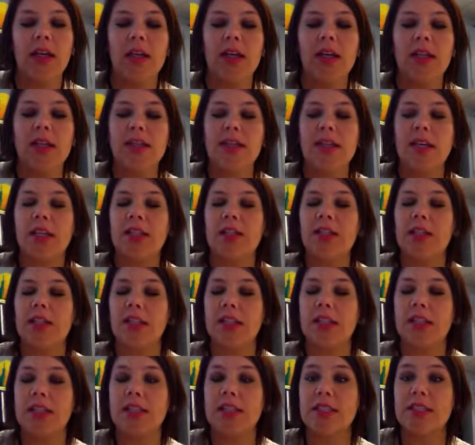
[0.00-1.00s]
is that she
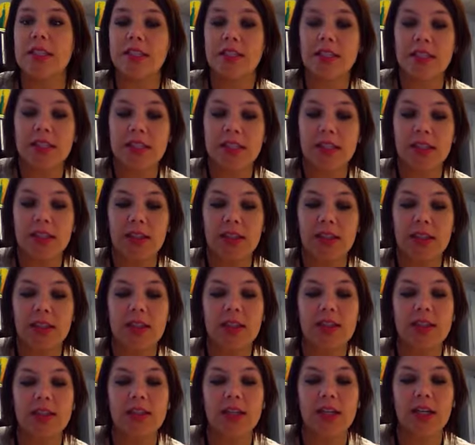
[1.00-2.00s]
consistently
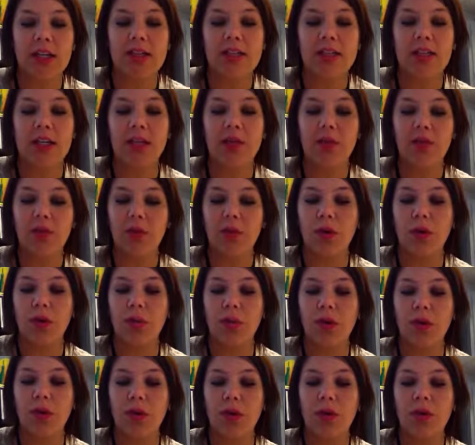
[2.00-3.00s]
conducts
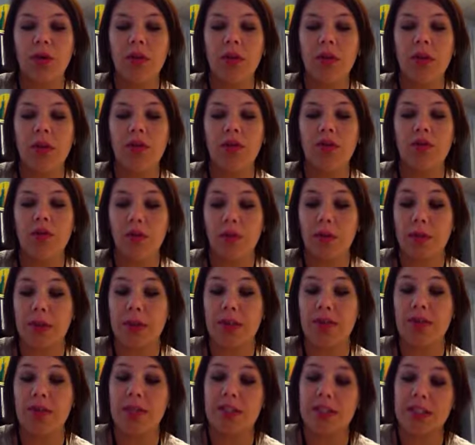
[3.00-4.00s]
informal,
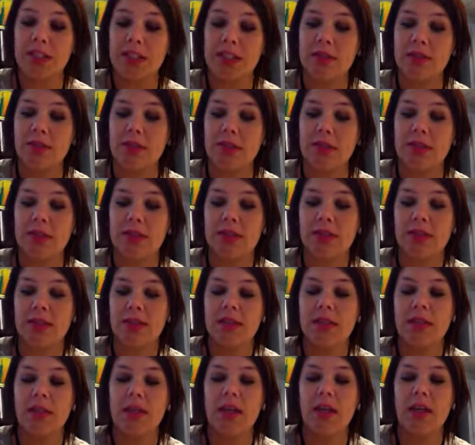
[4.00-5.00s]
formative assessments
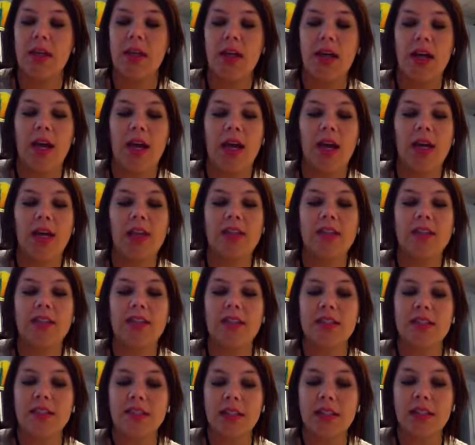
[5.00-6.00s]
and
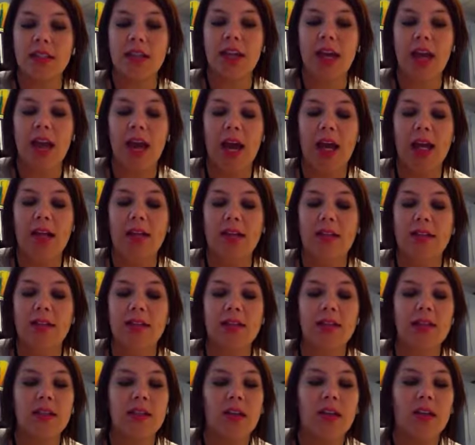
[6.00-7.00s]
consistently
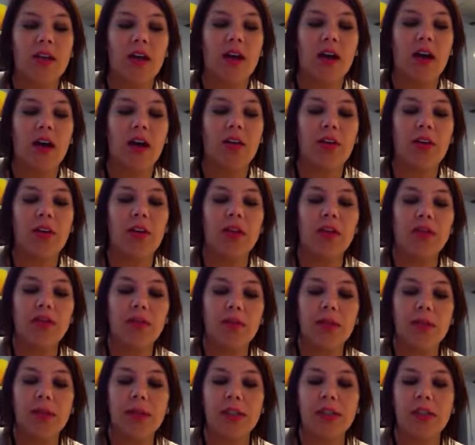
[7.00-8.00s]
acts on the
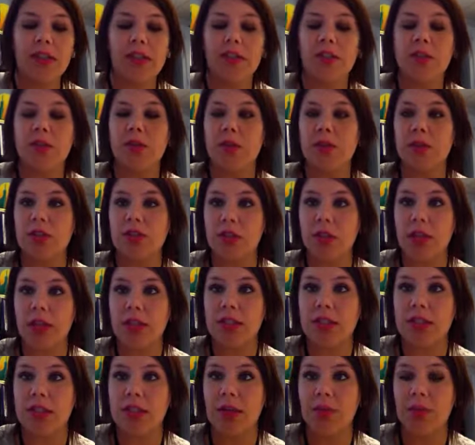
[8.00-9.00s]
information to
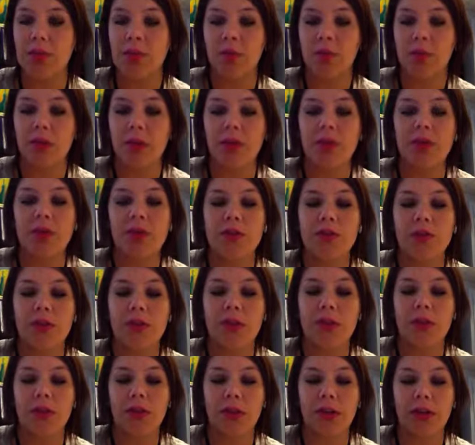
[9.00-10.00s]
adjust and promote
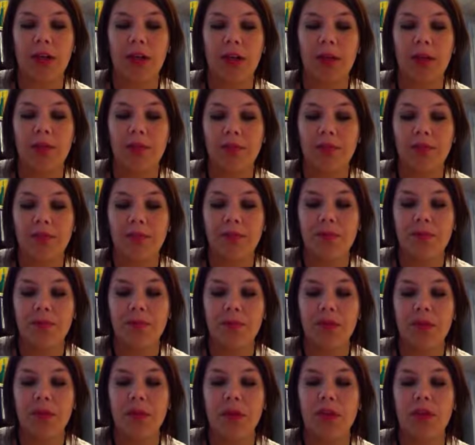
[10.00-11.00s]
student learning.
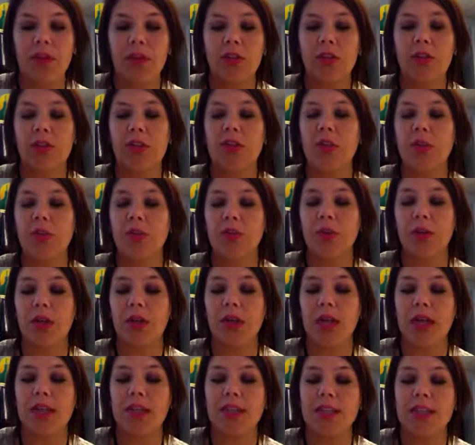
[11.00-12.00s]
She
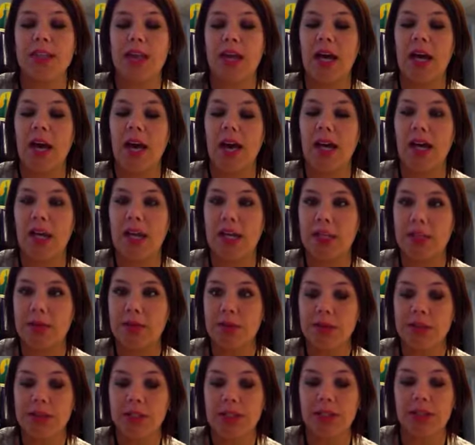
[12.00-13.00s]
communicates high
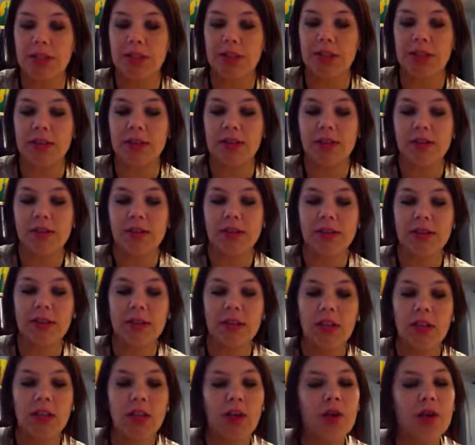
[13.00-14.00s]
expectations
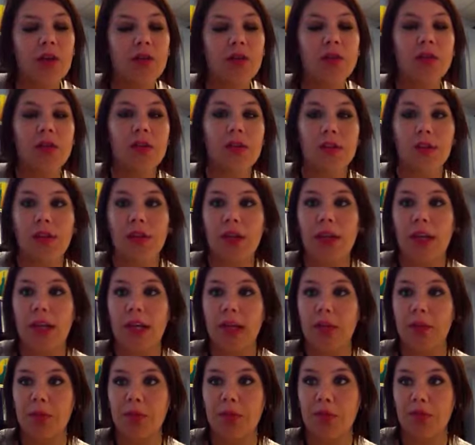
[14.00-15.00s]
for learning
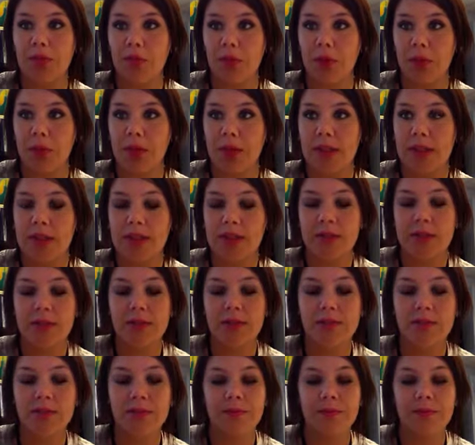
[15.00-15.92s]
and performance.